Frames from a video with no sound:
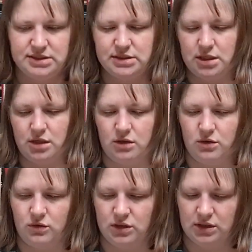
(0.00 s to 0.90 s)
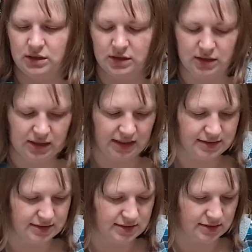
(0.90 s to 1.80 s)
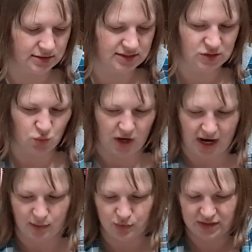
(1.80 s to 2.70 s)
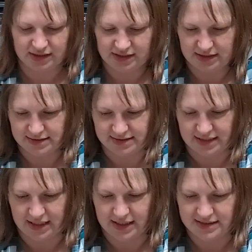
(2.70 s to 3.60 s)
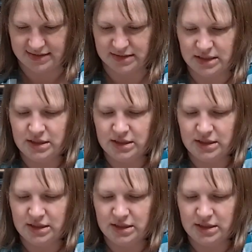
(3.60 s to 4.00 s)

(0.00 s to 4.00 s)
So let's swap one of these guys.